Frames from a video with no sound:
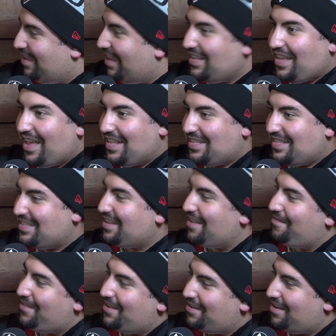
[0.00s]
He's had
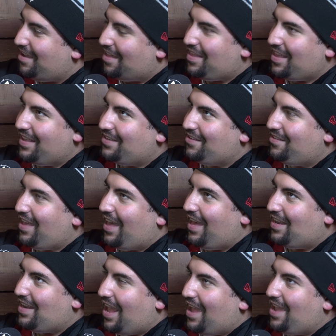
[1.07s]
seven, I think he's only
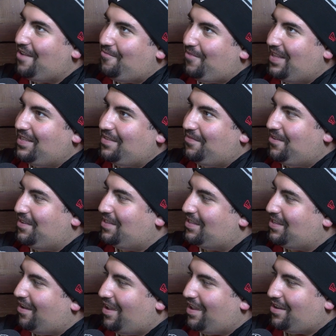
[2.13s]
had eight wins for his
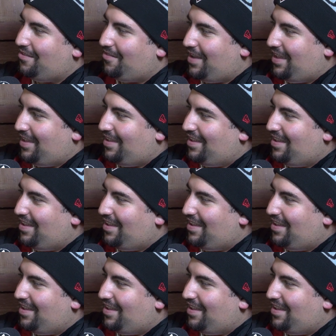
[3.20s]
entire career.